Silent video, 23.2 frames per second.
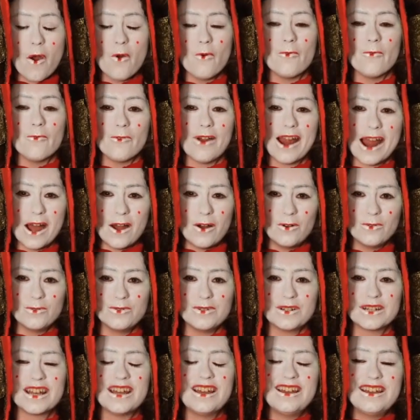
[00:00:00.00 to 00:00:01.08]

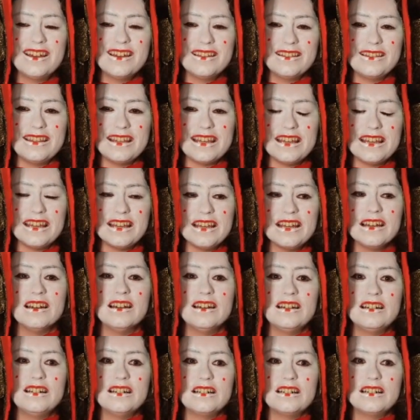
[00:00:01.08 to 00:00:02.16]
around the
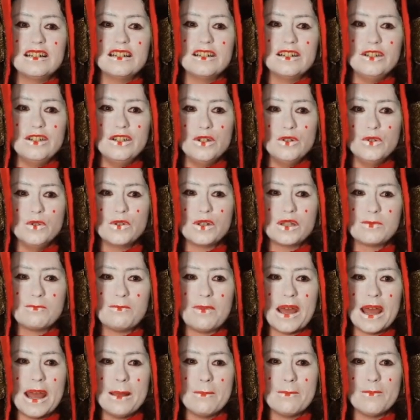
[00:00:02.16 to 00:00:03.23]

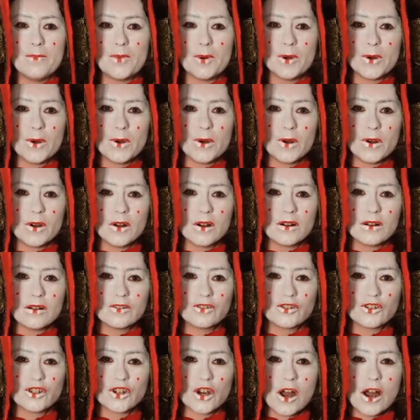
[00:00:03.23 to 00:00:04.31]
newspaper
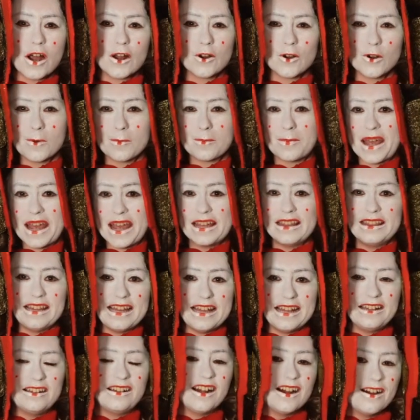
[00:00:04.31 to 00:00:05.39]
jogger pant
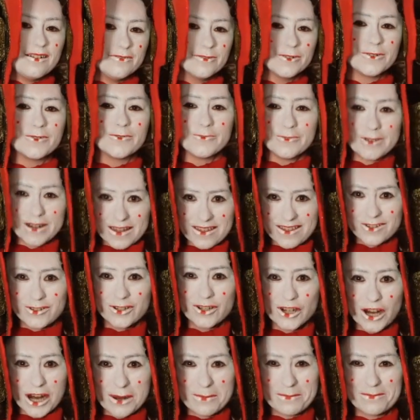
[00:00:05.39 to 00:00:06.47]
leg covered wreath
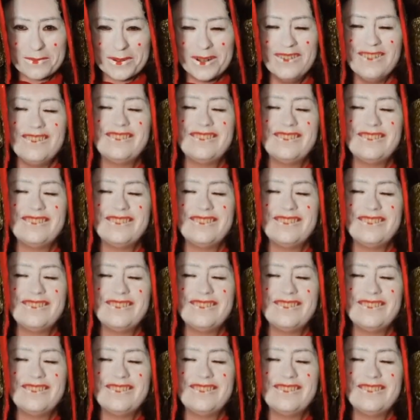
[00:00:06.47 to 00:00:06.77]
shape.